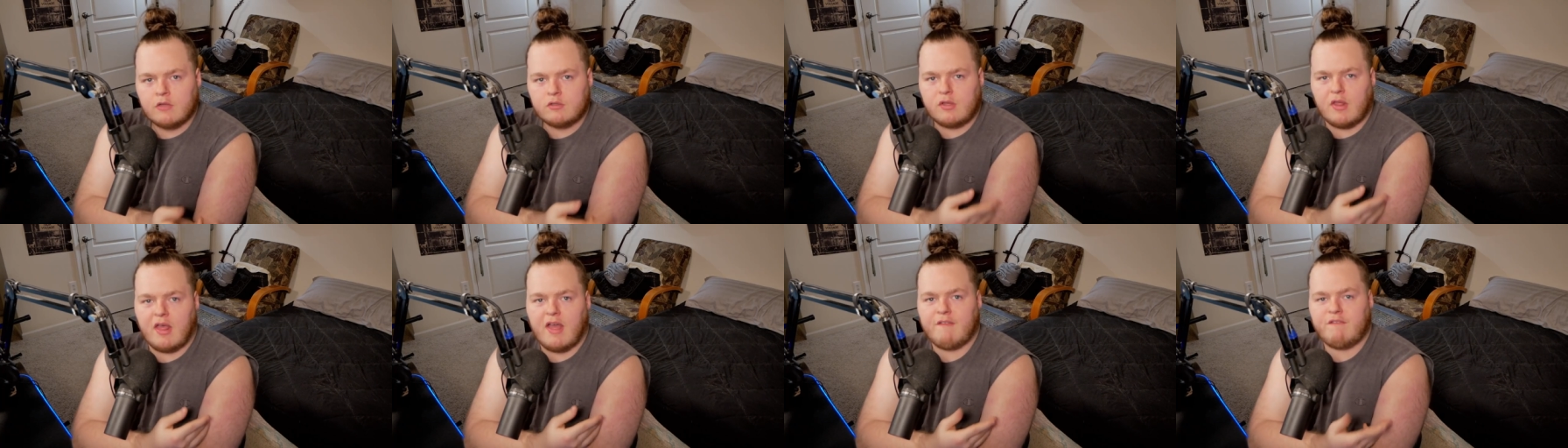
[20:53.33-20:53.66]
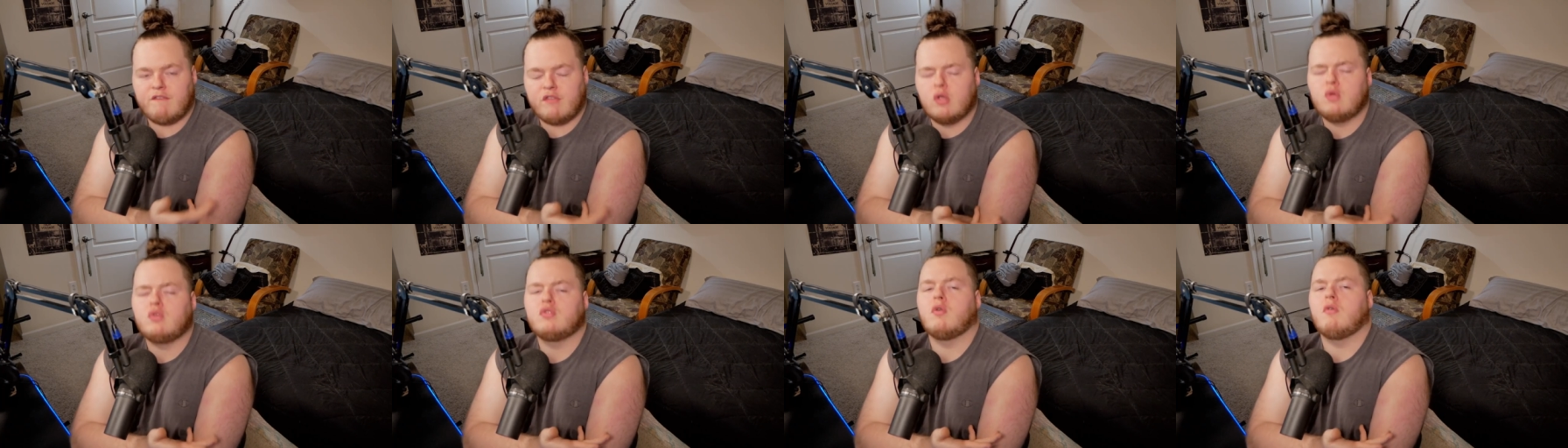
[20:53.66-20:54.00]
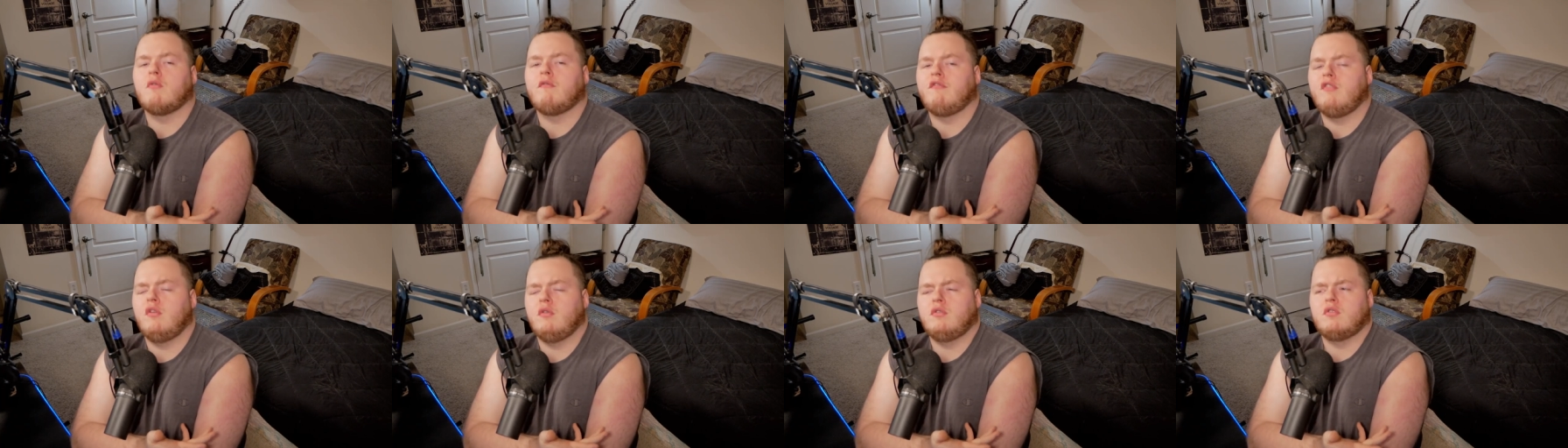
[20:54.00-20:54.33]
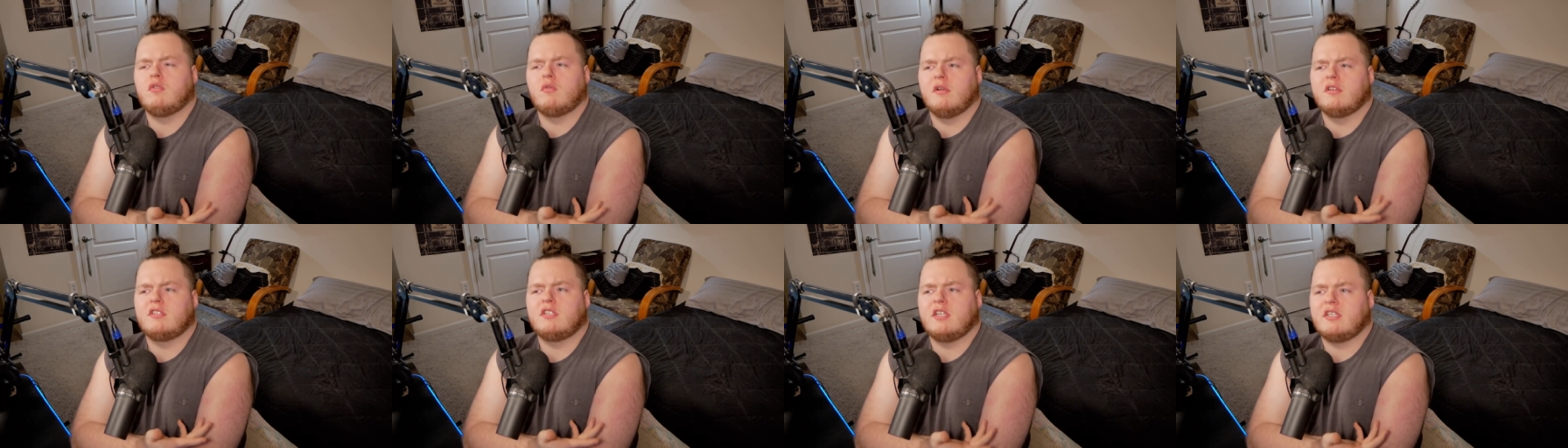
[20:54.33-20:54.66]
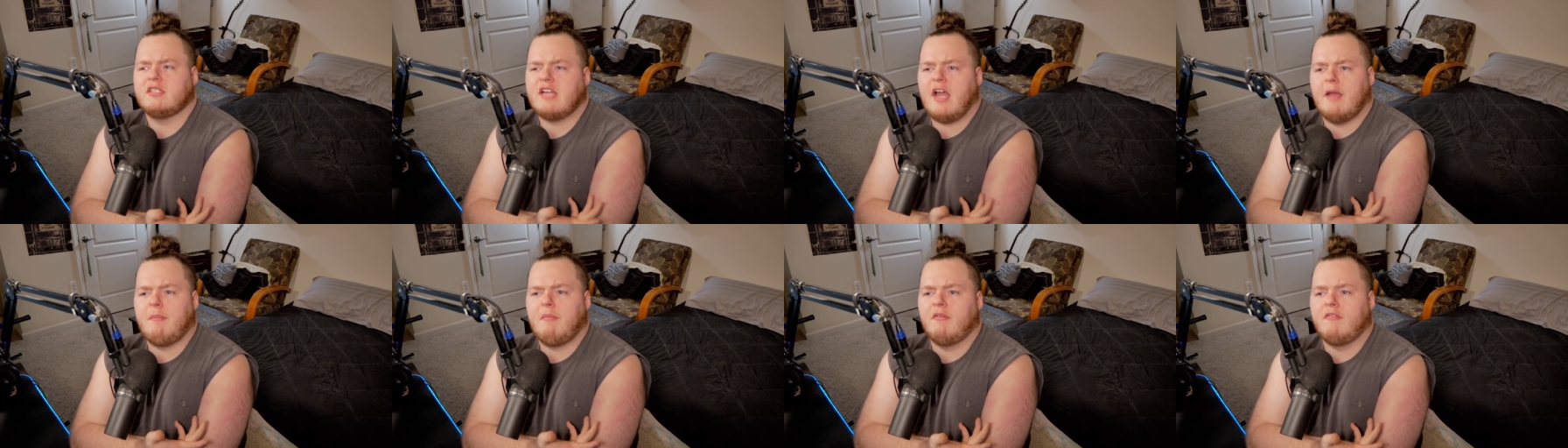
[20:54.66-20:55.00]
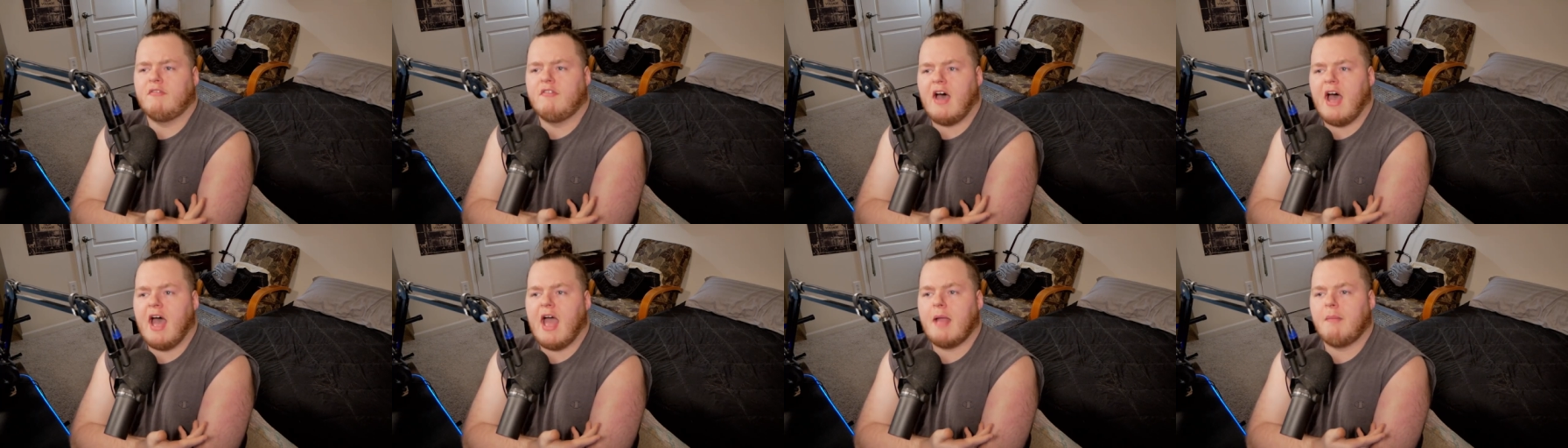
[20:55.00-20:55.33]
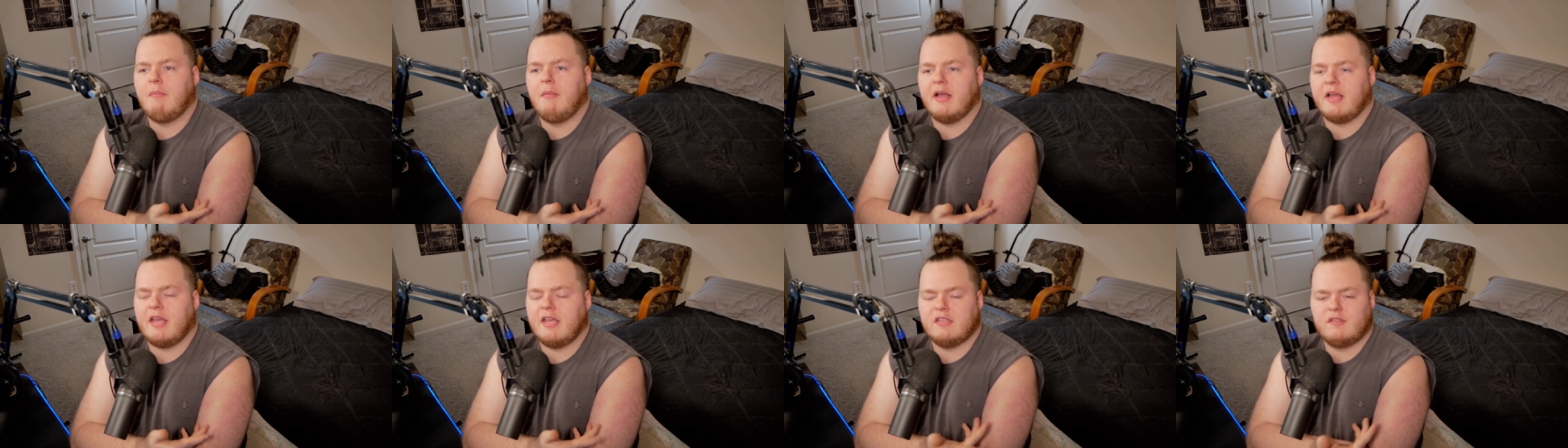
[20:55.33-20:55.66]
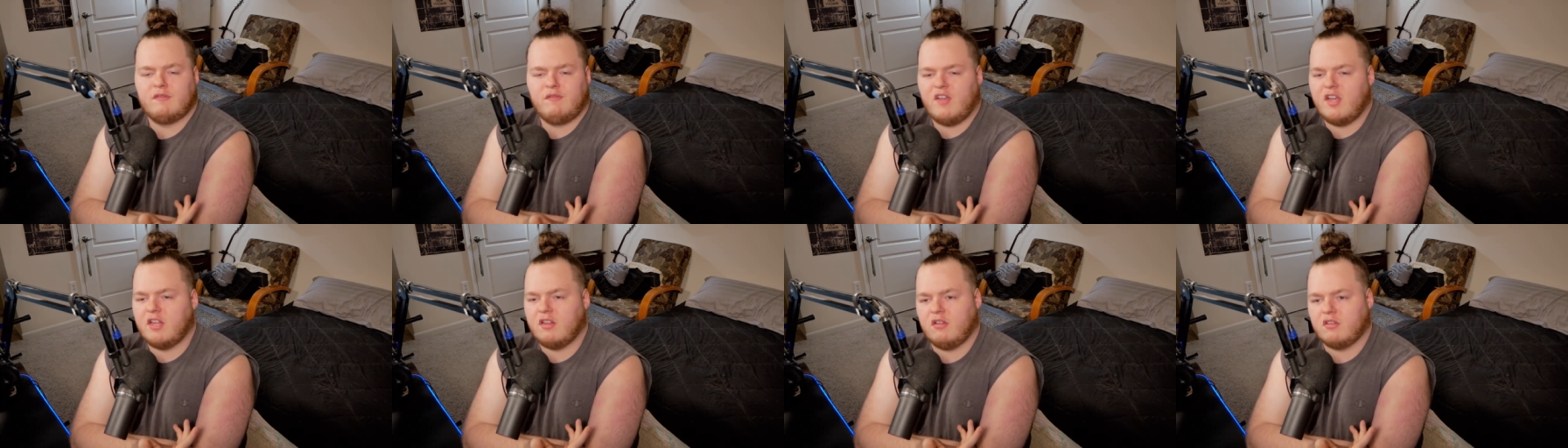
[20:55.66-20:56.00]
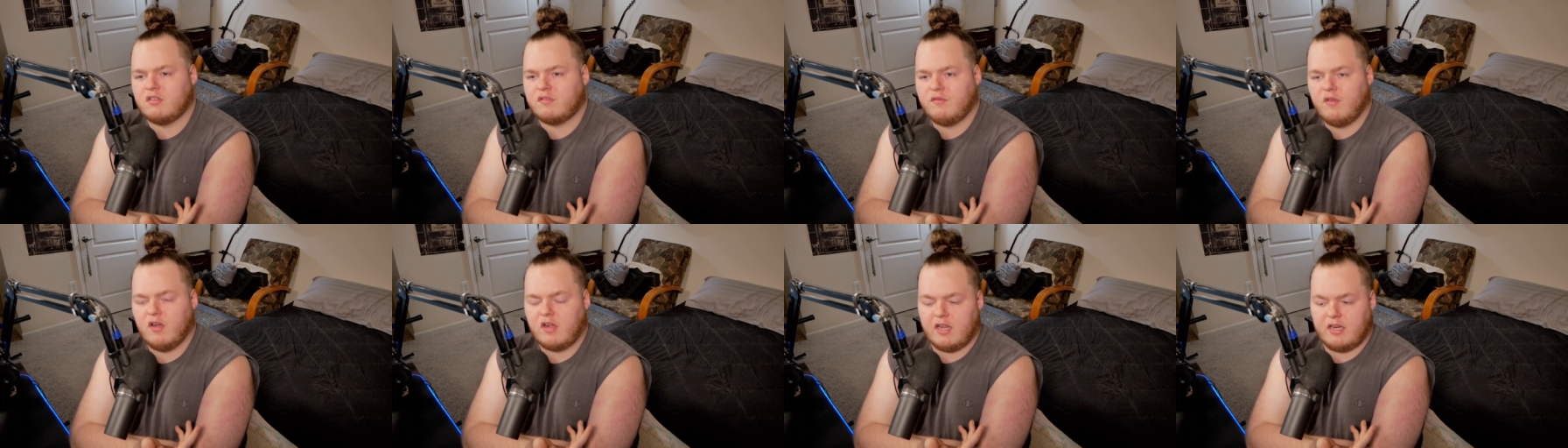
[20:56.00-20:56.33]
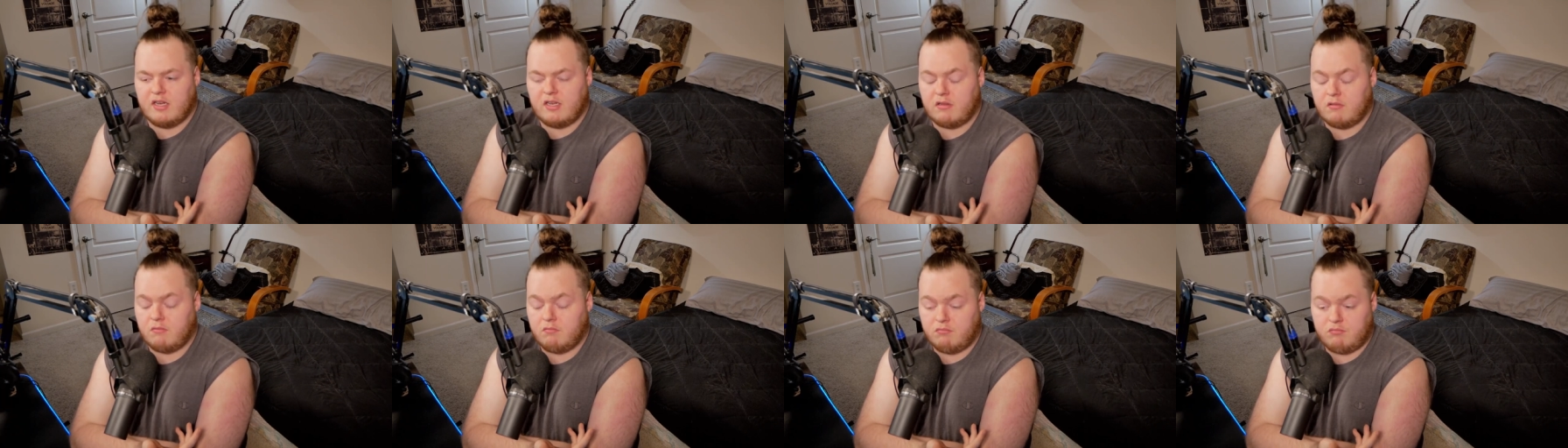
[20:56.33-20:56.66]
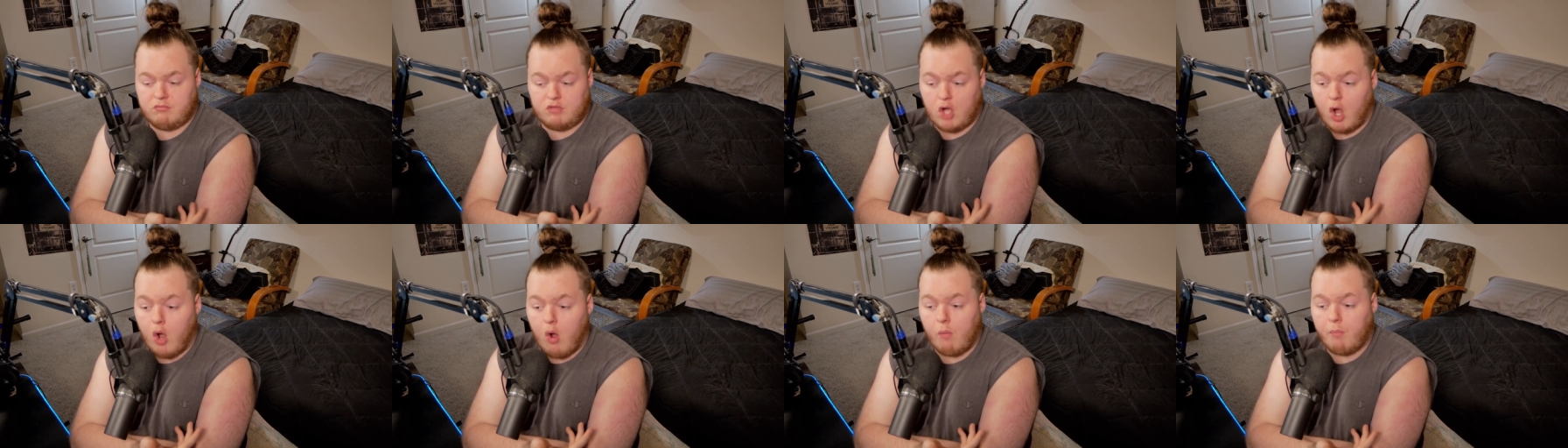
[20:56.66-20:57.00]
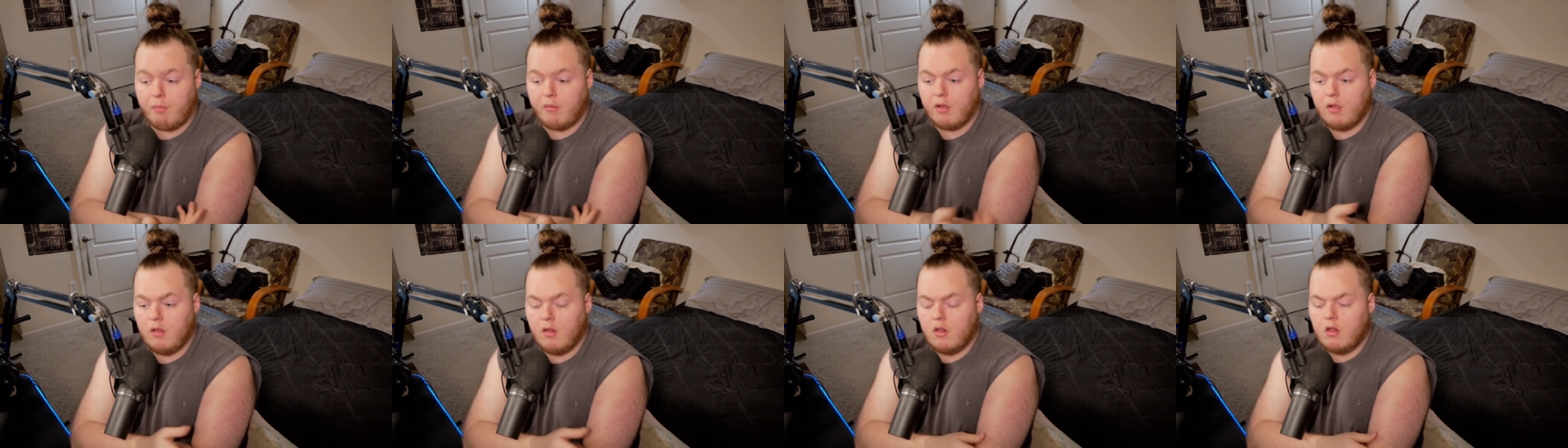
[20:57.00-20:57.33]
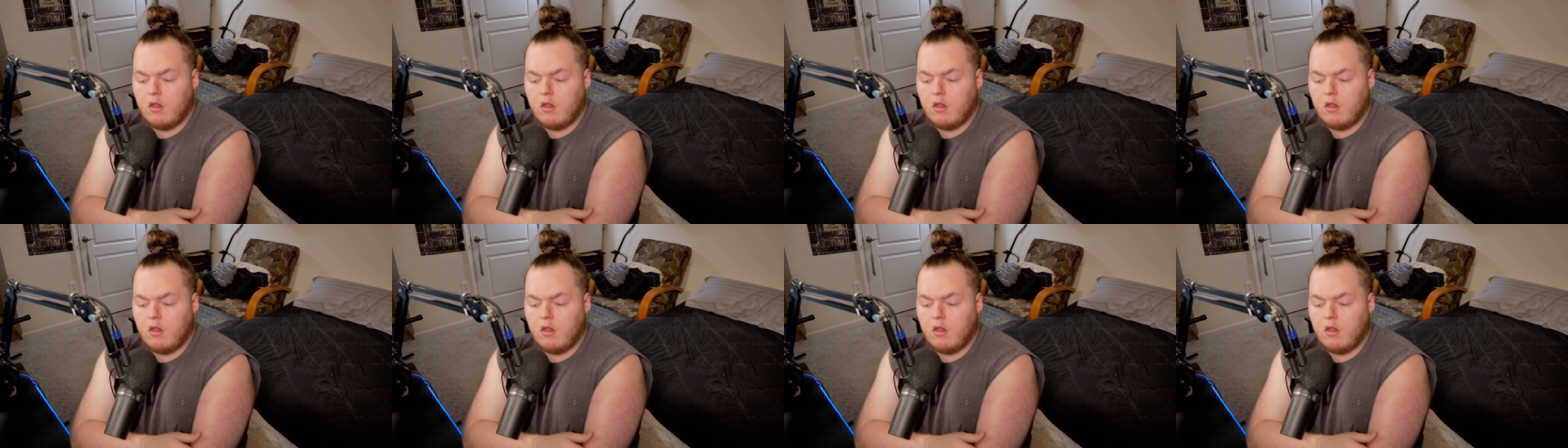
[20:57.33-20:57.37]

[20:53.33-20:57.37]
So that future, futuristic type of vibe, like his fit looks fucking dope.